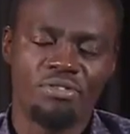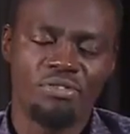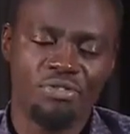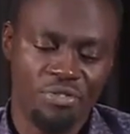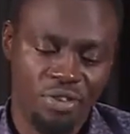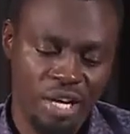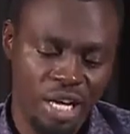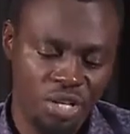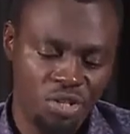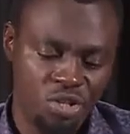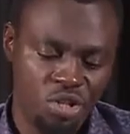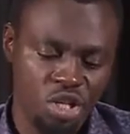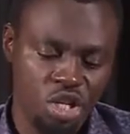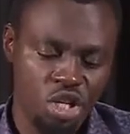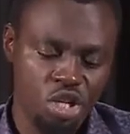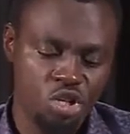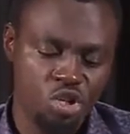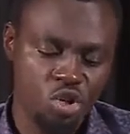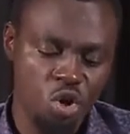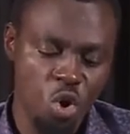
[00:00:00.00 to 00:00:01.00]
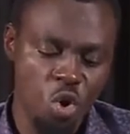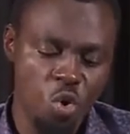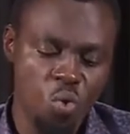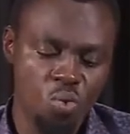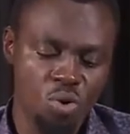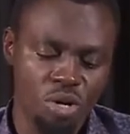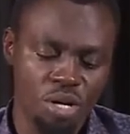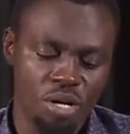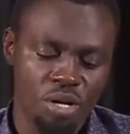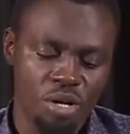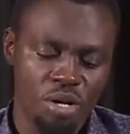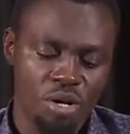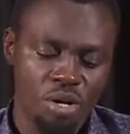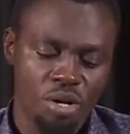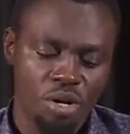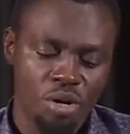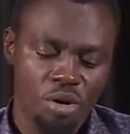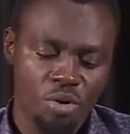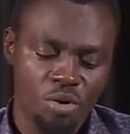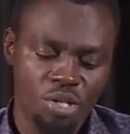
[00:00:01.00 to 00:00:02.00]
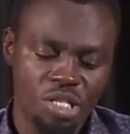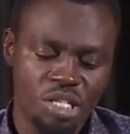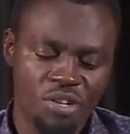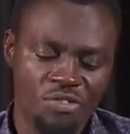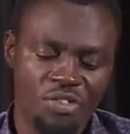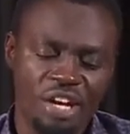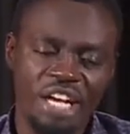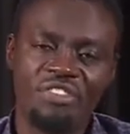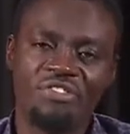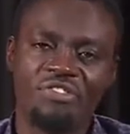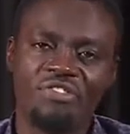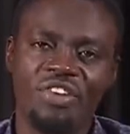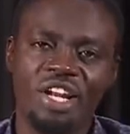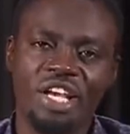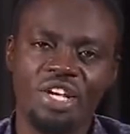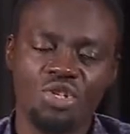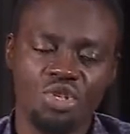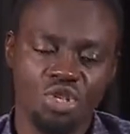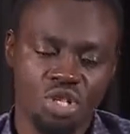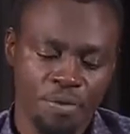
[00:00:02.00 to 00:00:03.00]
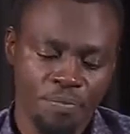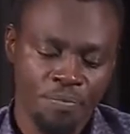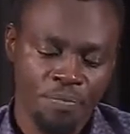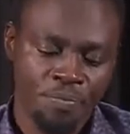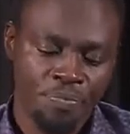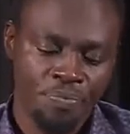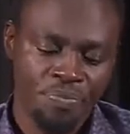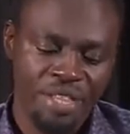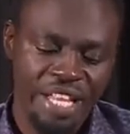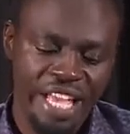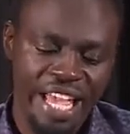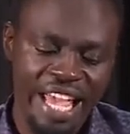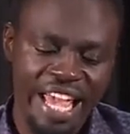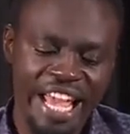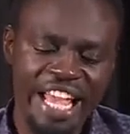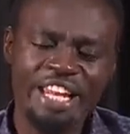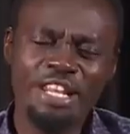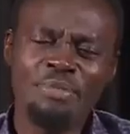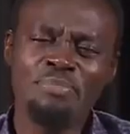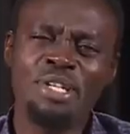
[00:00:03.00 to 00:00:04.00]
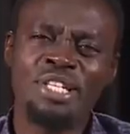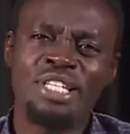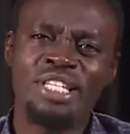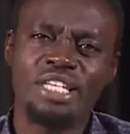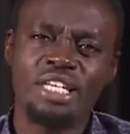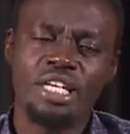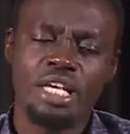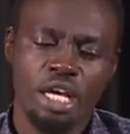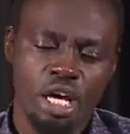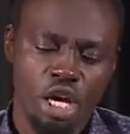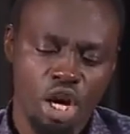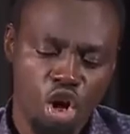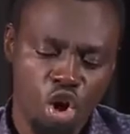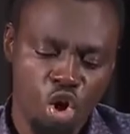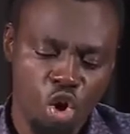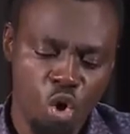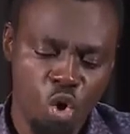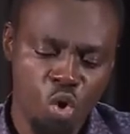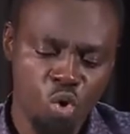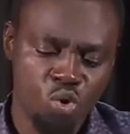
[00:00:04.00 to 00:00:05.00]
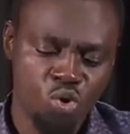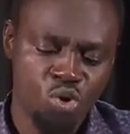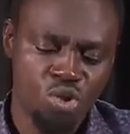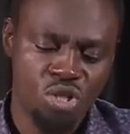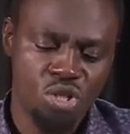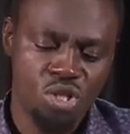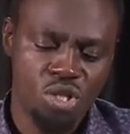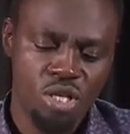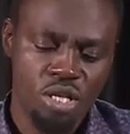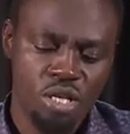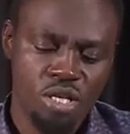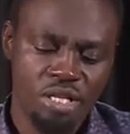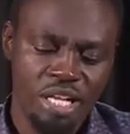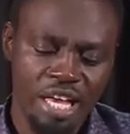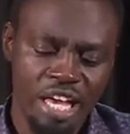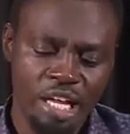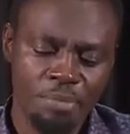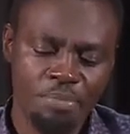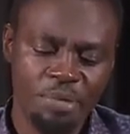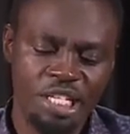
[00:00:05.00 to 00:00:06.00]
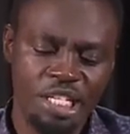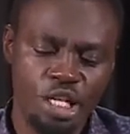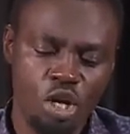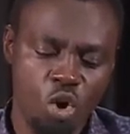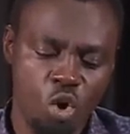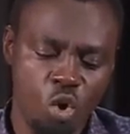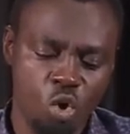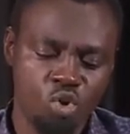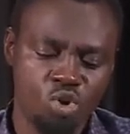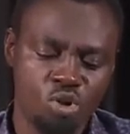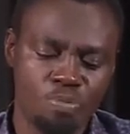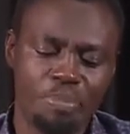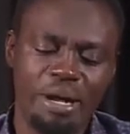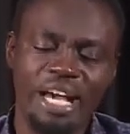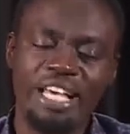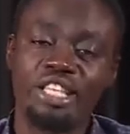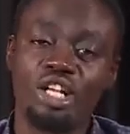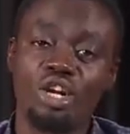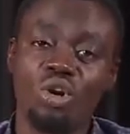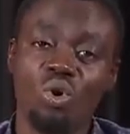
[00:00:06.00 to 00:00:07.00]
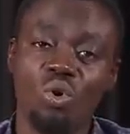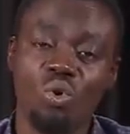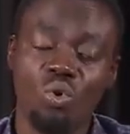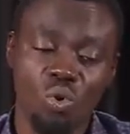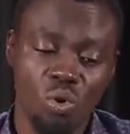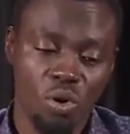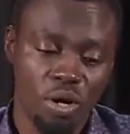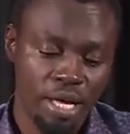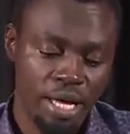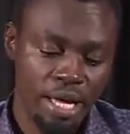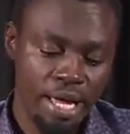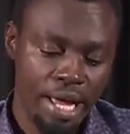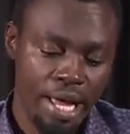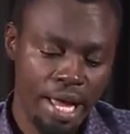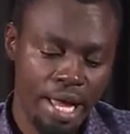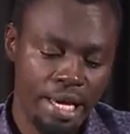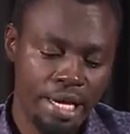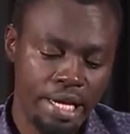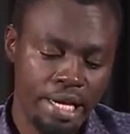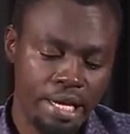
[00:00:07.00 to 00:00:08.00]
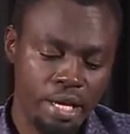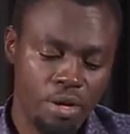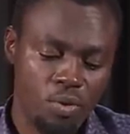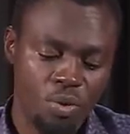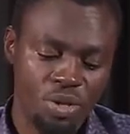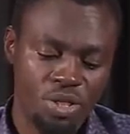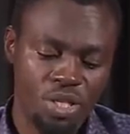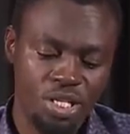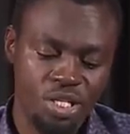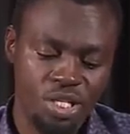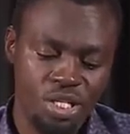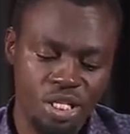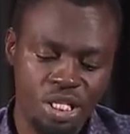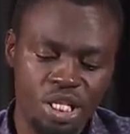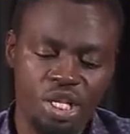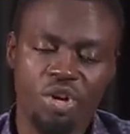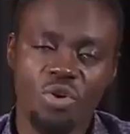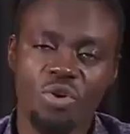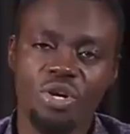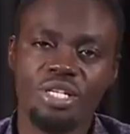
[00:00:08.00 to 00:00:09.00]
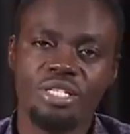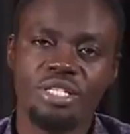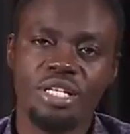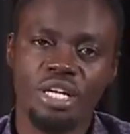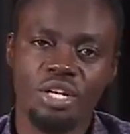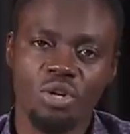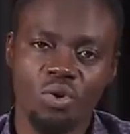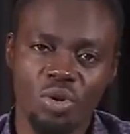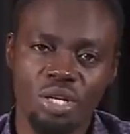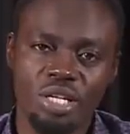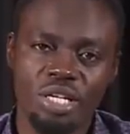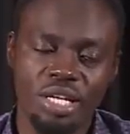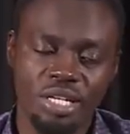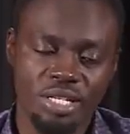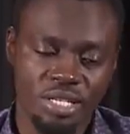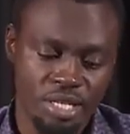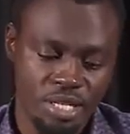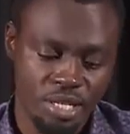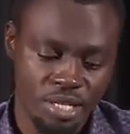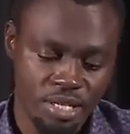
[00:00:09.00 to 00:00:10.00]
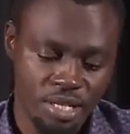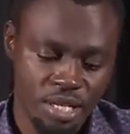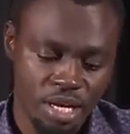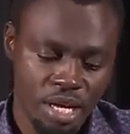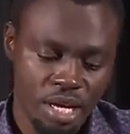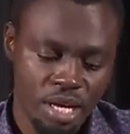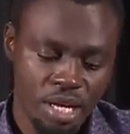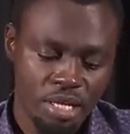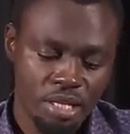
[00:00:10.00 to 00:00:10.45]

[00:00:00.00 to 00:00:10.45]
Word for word: flesh, in his own crucified flesh, the enmity caused, the enmity caused by the law and with its decrees and ordinances.